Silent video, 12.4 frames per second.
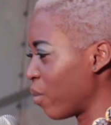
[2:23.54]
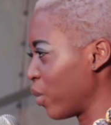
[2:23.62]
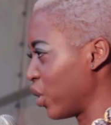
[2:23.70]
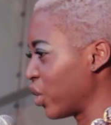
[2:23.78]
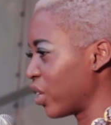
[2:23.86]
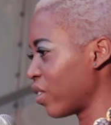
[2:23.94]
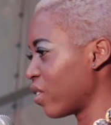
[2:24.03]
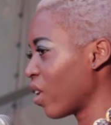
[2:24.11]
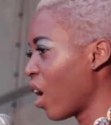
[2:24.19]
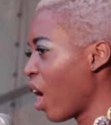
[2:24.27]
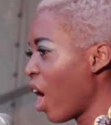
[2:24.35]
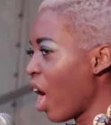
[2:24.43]
images
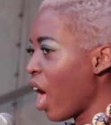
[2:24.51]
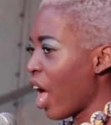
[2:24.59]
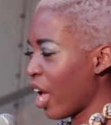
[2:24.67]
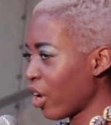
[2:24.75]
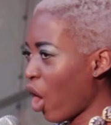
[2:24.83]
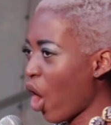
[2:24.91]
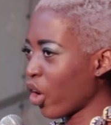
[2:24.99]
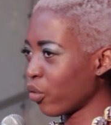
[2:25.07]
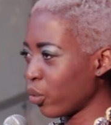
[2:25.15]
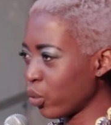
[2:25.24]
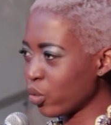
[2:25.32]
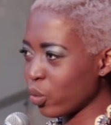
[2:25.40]
and our
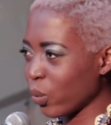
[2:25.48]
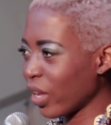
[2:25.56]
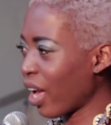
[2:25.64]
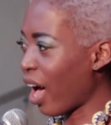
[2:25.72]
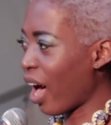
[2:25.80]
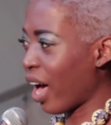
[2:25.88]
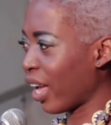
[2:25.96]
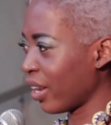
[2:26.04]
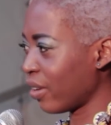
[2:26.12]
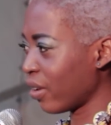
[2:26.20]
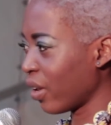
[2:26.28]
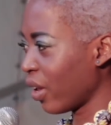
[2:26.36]
roots we
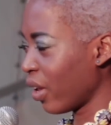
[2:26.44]
hide,